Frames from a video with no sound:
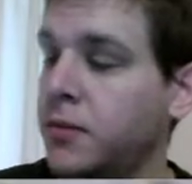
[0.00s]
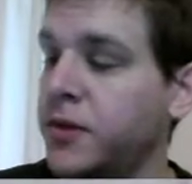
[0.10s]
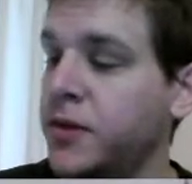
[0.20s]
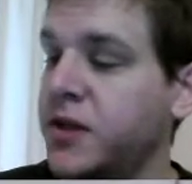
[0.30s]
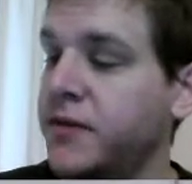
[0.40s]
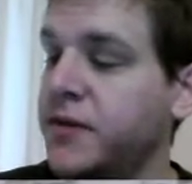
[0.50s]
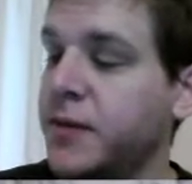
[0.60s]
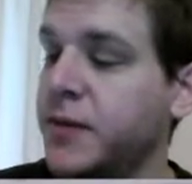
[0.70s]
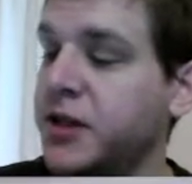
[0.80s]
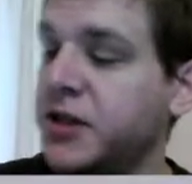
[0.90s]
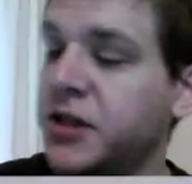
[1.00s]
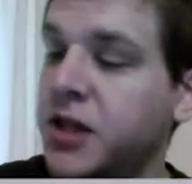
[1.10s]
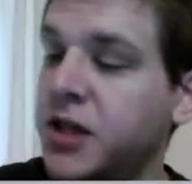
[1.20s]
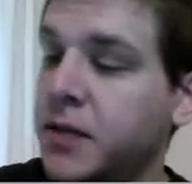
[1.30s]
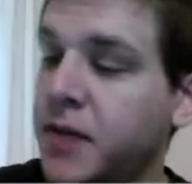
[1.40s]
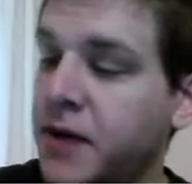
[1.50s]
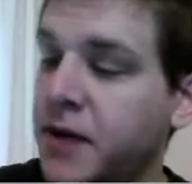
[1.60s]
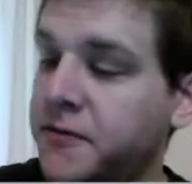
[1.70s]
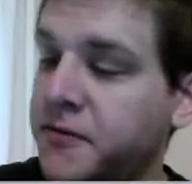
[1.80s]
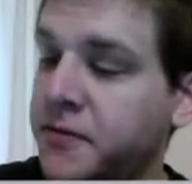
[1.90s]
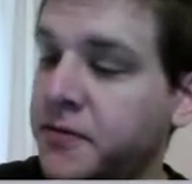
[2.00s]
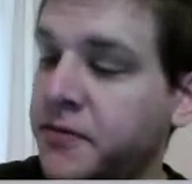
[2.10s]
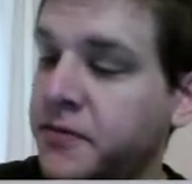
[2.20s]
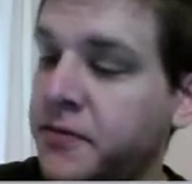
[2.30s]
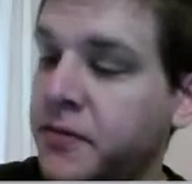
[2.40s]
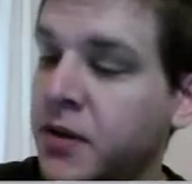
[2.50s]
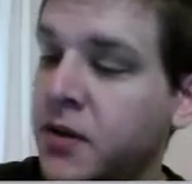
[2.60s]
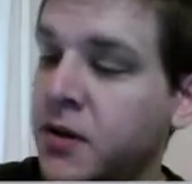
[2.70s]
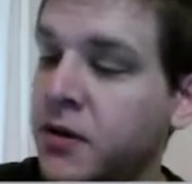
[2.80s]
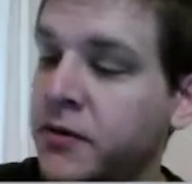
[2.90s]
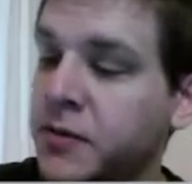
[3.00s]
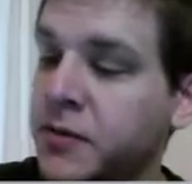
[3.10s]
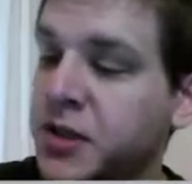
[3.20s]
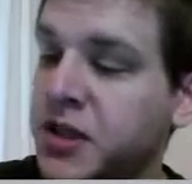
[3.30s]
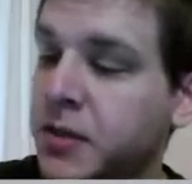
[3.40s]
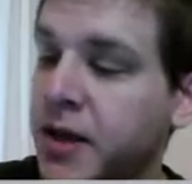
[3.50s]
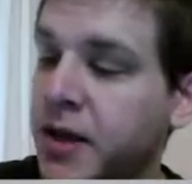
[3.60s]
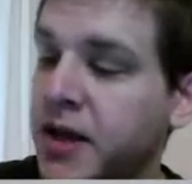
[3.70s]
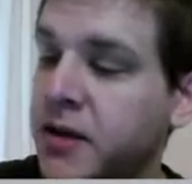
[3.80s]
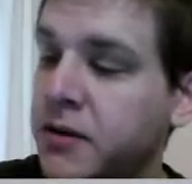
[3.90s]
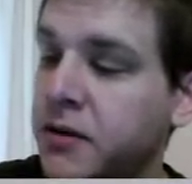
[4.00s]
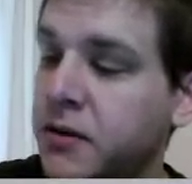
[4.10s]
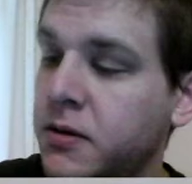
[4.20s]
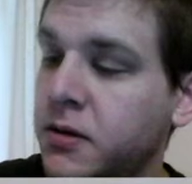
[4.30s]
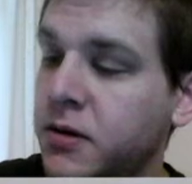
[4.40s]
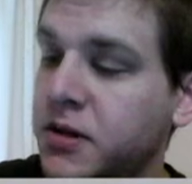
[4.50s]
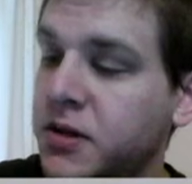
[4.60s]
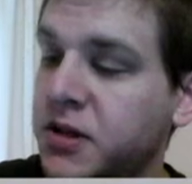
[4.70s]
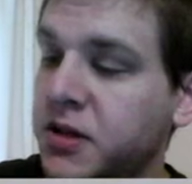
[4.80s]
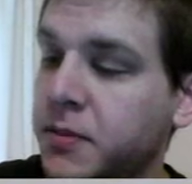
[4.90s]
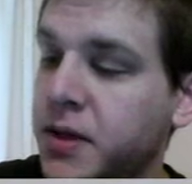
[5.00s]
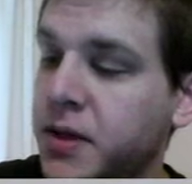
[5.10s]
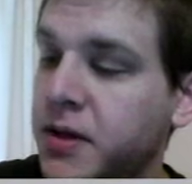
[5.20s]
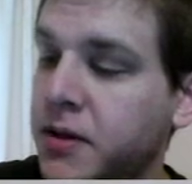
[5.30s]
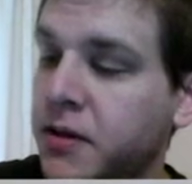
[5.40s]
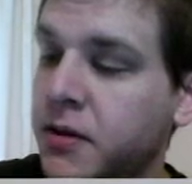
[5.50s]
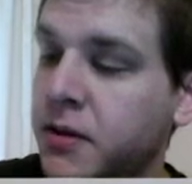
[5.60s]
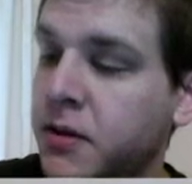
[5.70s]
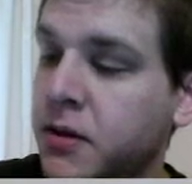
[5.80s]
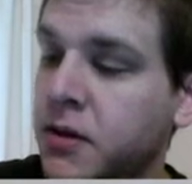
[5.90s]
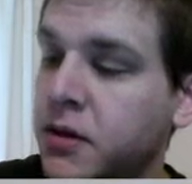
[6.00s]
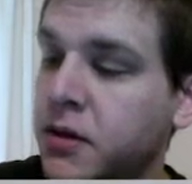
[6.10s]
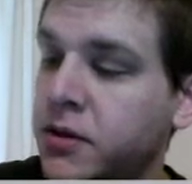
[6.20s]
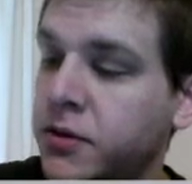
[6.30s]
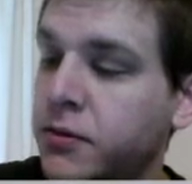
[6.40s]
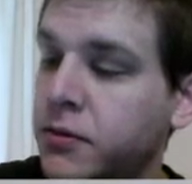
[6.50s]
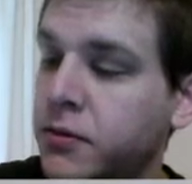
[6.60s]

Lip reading: let's give this bijection a name, F, from G sub A cross G sub B to